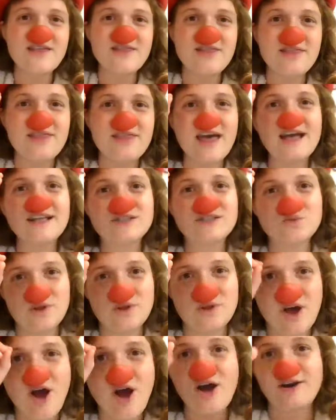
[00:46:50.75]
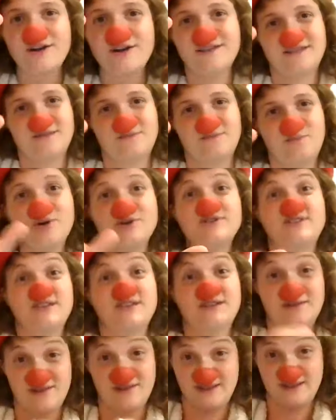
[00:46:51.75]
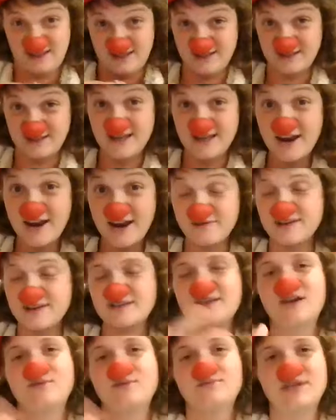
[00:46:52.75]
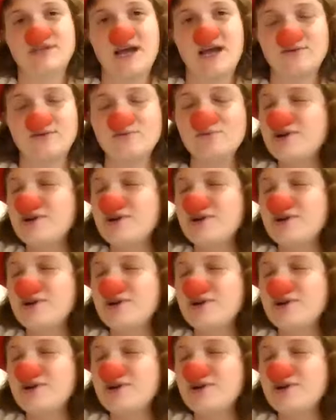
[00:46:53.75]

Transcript: And that's when the honest person that's inside of us comes out.